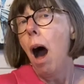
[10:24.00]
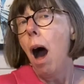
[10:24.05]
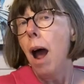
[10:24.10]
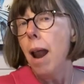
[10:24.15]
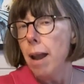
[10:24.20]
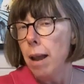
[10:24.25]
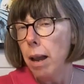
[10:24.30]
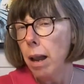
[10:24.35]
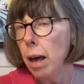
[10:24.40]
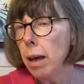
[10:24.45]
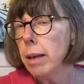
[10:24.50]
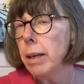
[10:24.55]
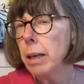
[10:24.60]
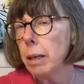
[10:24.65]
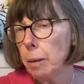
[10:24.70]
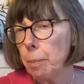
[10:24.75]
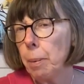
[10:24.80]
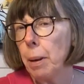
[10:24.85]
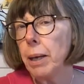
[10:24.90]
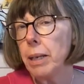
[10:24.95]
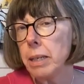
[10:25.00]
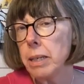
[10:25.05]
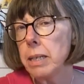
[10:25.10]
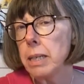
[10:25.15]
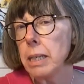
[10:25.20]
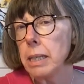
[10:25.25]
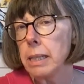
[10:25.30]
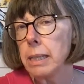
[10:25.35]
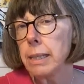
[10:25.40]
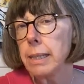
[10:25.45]
I like
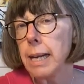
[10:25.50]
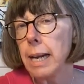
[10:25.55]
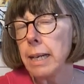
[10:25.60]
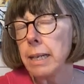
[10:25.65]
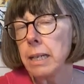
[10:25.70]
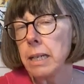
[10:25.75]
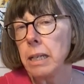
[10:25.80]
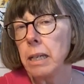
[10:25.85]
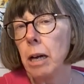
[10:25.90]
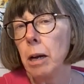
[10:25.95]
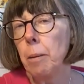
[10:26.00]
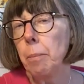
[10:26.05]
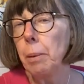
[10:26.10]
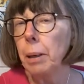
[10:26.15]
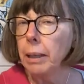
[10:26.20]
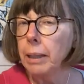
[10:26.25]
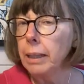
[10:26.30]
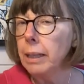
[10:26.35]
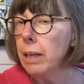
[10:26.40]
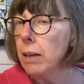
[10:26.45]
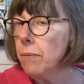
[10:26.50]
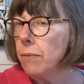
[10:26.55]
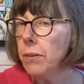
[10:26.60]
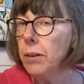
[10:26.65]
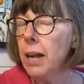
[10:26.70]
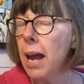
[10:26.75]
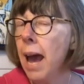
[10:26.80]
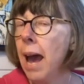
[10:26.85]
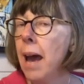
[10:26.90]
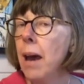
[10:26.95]
painting standing up, and
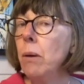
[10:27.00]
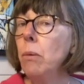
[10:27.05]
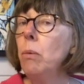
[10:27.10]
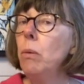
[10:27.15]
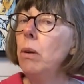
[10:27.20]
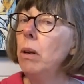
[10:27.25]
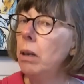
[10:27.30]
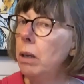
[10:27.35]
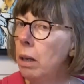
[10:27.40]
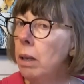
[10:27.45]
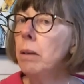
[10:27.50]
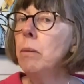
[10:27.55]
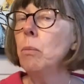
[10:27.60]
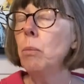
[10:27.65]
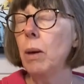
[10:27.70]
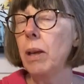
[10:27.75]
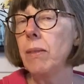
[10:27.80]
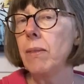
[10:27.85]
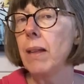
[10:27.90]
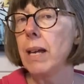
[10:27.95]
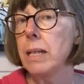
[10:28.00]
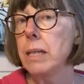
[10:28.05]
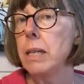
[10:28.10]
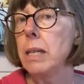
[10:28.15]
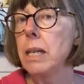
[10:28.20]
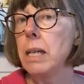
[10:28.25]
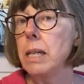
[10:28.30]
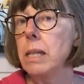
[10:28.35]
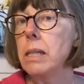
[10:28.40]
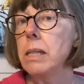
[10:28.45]
given how lightweight that
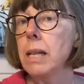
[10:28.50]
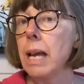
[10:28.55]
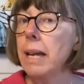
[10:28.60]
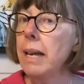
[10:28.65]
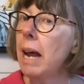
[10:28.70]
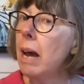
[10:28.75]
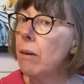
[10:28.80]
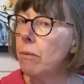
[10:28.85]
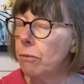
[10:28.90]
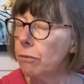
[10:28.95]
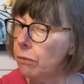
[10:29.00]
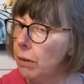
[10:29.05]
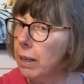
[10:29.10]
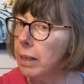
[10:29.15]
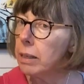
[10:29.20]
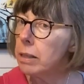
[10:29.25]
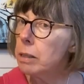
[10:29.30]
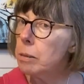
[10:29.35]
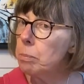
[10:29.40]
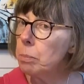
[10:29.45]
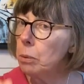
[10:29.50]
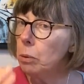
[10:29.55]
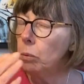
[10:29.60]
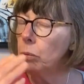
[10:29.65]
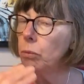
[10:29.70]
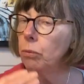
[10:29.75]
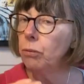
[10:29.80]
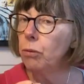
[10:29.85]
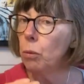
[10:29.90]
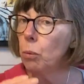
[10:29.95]
is and how
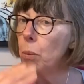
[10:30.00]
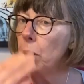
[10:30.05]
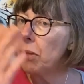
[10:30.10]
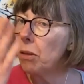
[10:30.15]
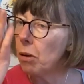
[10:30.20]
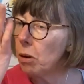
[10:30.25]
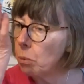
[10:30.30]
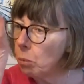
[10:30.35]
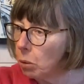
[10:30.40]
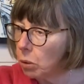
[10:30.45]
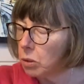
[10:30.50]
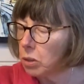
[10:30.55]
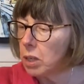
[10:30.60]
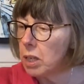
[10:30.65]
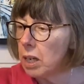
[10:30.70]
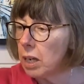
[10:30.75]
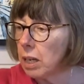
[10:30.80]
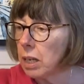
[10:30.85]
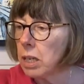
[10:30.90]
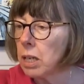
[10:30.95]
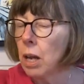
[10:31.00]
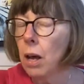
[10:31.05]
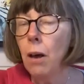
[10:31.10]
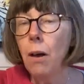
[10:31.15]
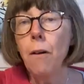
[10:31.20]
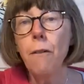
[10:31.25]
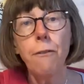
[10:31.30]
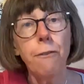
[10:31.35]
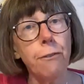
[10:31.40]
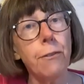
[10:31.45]
flexible for whether I want it
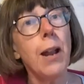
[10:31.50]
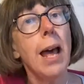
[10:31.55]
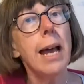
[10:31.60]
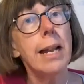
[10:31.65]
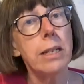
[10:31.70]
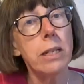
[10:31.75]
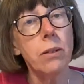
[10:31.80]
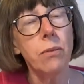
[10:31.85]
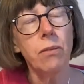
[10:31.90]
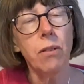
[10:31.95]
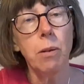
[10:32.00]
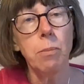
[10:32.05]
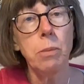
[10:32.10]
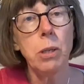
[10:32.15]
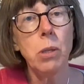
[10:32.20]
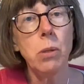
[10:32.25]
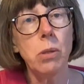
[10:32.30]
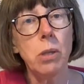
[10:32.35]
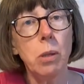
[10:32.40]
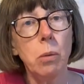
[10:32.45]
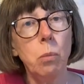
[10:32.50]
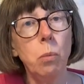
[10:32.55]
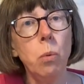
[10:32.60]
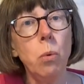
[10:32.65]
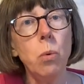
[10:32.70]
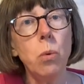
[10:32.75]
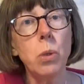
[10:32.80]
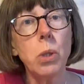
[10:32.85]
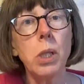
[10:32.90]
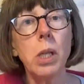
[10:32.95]
flat if I'm using
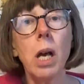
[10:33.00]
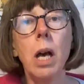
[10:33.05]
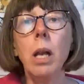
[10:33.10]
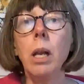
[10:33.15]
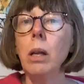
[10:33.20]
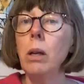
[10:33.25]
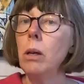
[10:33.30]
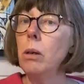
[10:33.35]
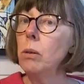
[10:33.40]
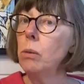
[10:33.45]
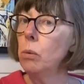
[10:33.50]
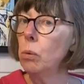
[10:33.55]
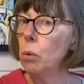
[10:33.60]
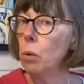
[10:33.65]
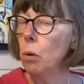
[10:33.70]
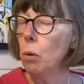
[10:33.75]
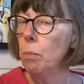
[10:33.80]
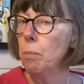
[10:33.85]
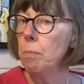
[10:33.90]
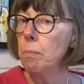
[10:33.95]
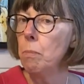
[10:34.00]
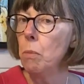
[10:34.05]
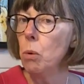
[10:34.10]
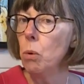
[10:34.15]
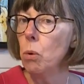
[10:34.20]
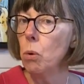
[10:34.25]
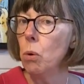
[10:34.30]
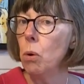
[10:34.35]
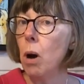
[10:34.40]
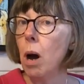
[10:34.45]
watercolour or
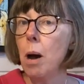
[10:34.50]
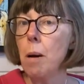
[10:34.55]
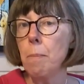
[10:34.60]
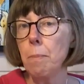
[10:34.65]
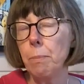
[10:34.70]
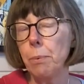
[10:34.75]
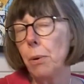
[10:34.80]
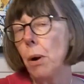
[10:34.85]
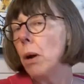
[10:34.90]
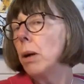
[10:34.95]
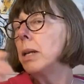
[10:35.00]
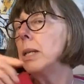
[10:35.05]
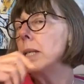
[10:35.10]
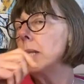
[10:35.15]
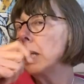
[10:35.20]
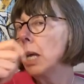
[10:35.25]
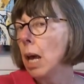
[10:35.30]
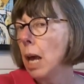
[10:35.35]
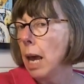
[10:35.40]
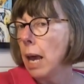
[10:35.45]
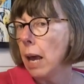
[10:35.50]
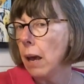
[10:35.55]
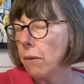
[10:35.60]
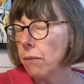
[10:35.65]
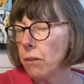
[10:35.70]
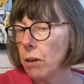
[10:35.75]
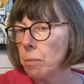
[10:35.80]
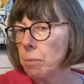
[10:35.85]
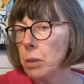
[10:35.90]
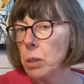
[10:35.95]
more upright
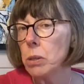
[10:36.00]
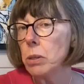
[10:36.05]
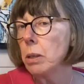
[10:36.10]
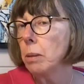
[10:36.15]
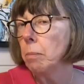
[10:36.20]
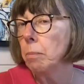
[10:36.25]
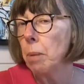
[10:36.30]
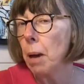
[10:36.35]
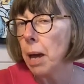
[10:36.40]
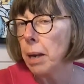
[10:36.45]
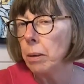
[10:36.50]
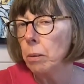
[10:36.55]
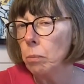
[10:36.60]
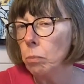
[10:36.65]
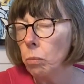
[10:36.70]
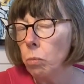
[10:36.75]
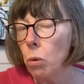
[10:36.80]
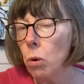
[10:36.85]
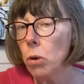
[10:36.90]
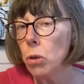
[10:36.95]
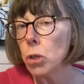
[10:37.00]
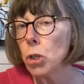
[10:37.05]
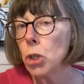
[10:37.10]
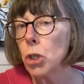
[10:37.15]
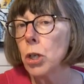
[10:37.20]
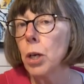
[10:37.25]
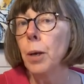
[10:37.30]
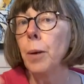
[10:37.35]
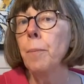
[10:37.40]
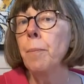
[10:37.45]
if I'm using pen and
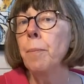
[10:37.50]
wash,